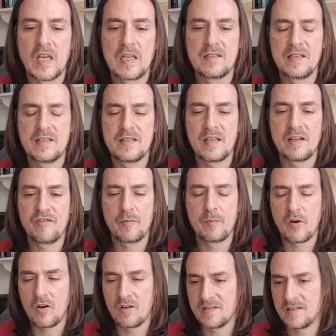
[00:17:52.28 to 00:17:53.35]
cystic
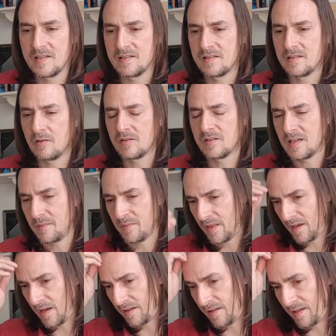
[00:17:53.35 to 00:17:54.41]
fibrosis or
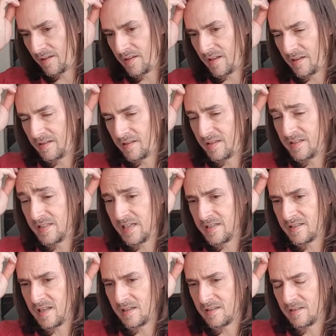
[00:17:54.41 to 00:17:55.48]
something. I think the
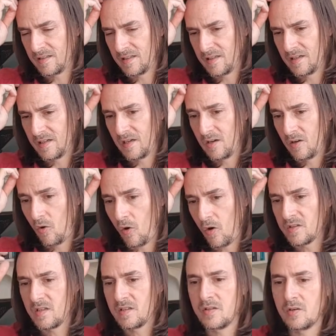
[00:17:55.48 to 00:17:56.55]
disease that
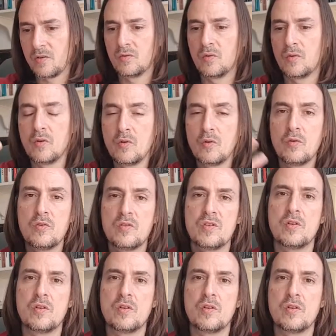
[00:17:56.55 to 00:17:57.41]
causes you to lose